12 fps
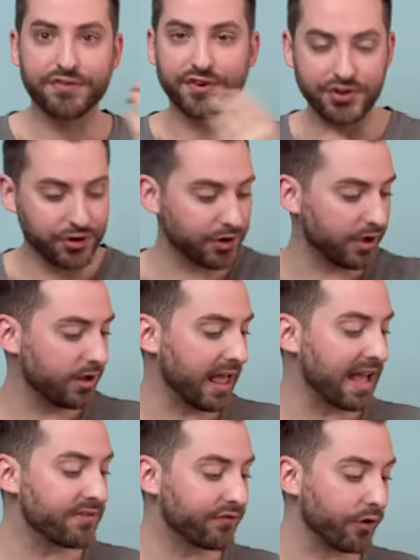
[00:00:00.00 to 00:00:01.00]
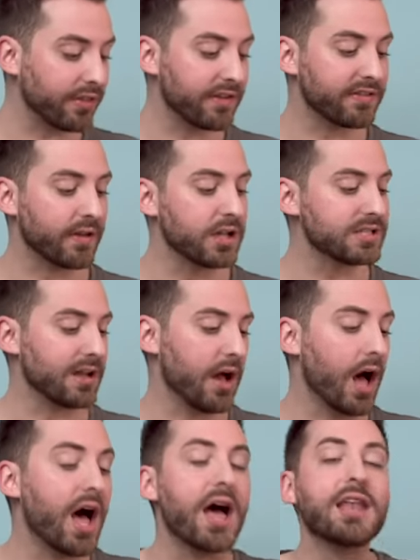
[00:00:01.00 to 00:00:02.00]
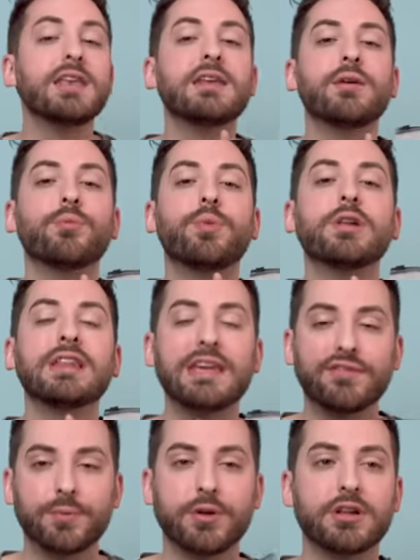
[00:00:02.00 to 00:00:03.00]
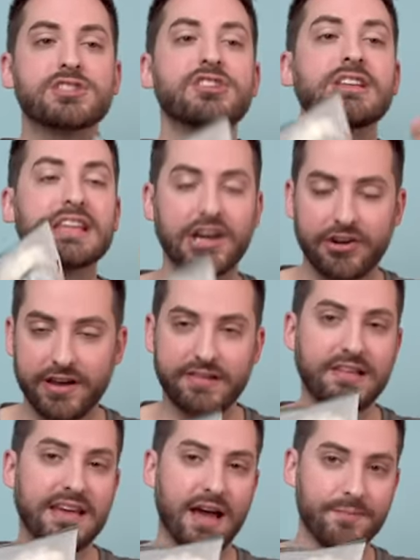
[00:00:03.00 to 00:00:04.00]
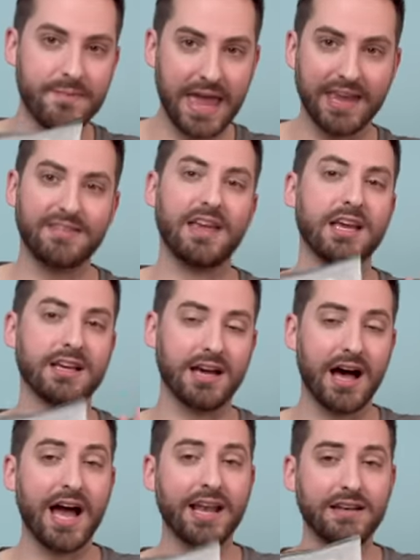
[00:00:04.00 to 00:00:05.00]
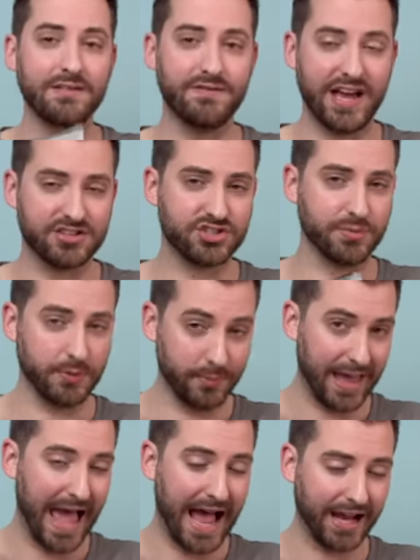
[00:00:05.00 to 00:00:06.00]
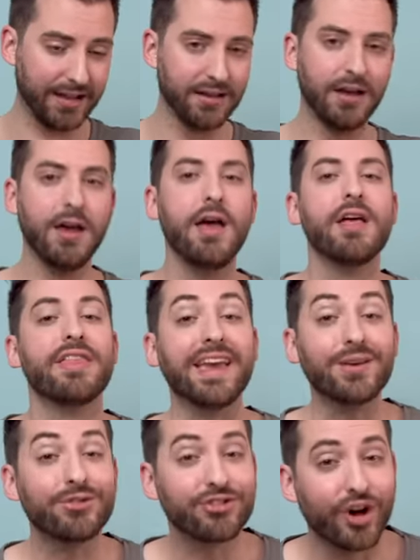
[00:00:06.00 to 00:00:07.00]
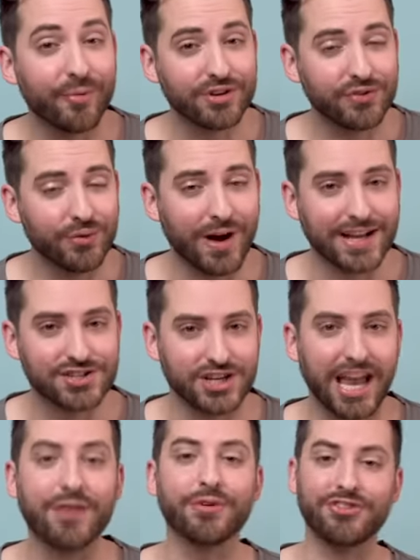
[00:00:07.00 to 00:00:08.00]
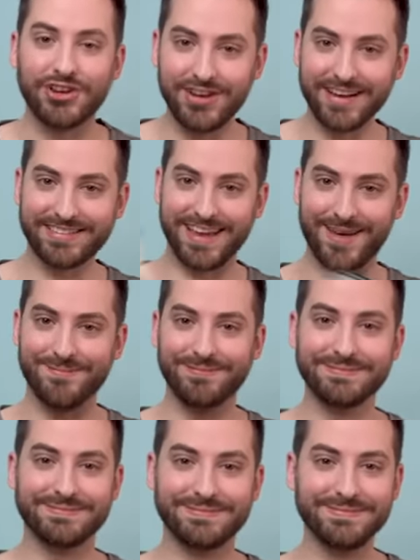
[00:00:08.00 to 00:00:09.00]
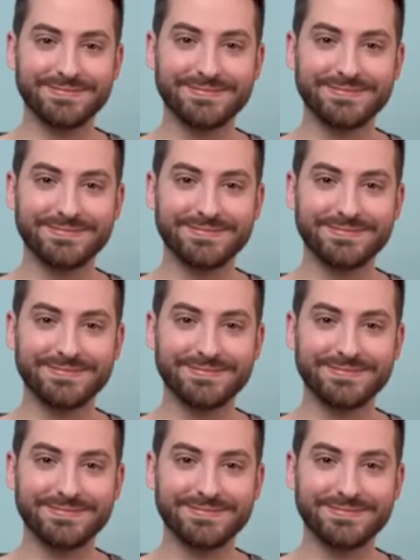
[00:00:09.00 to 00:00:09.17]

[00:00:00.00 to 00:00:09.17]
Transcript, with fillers: for Noodle, and for this unbelievable, deliriously amazing cotton vegetable bag, thank you so much for watching, and we'll see you next time.